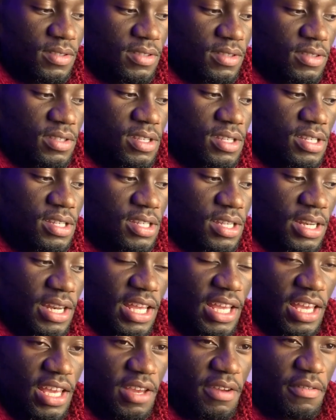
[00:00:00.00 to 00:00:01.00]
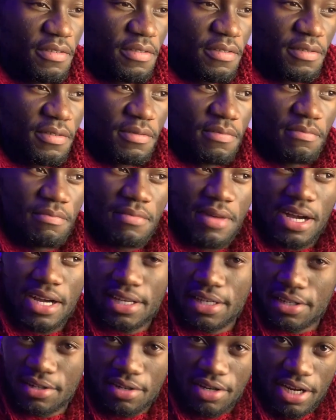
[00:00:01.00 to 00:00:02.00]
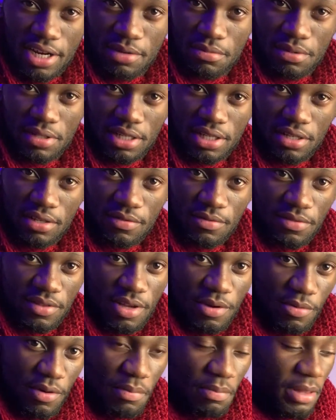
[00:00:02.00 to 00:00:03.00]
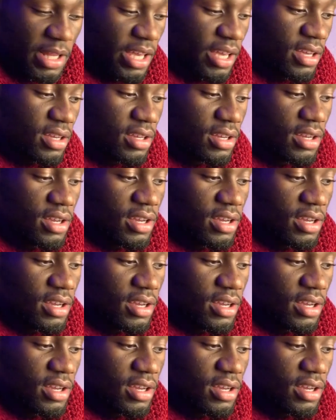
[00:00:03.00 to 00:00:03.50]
This is an F minor, I believe, that we're playing.